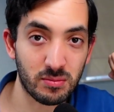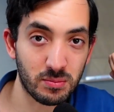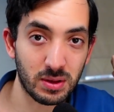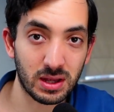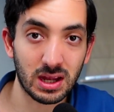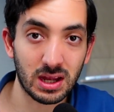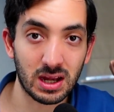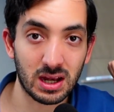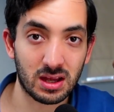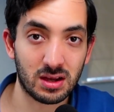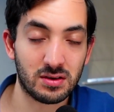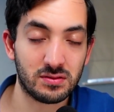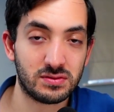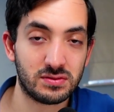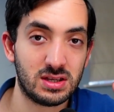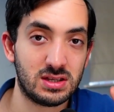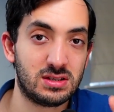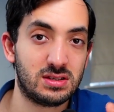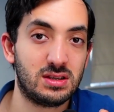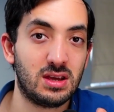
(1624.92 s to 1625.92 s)
beginning of
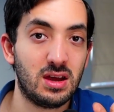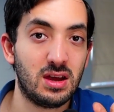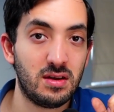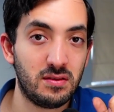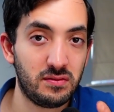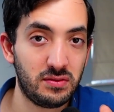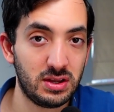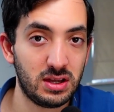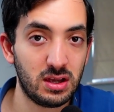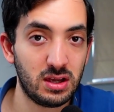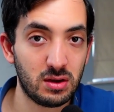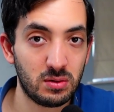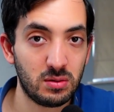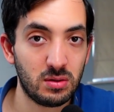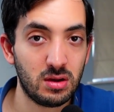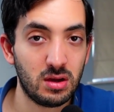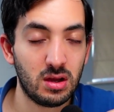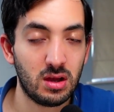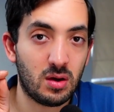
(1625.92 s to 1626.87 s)
this video?